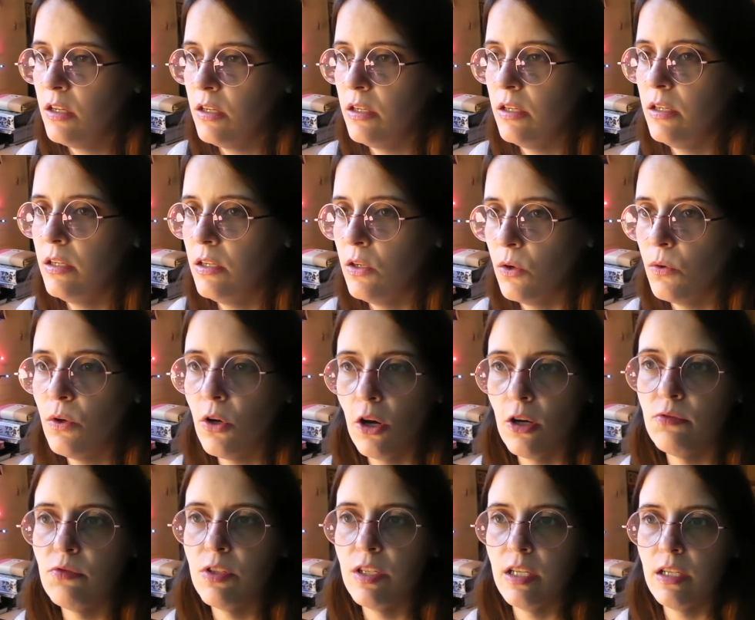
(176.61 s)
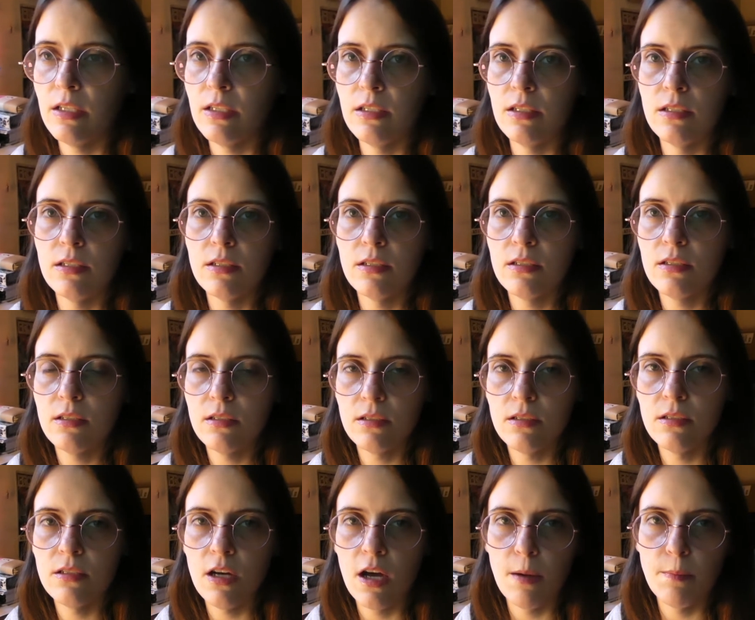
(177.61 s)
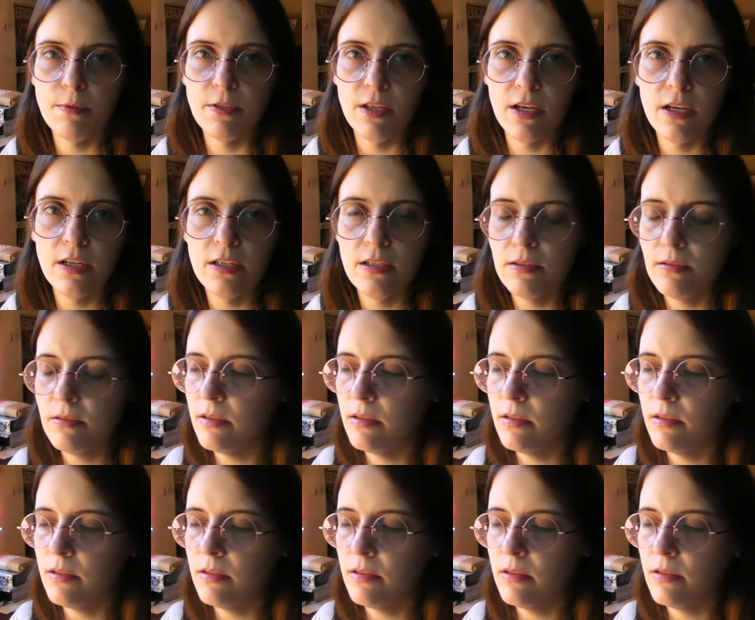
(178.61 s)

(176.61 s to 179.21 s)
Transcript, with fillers: no coffee has topped that.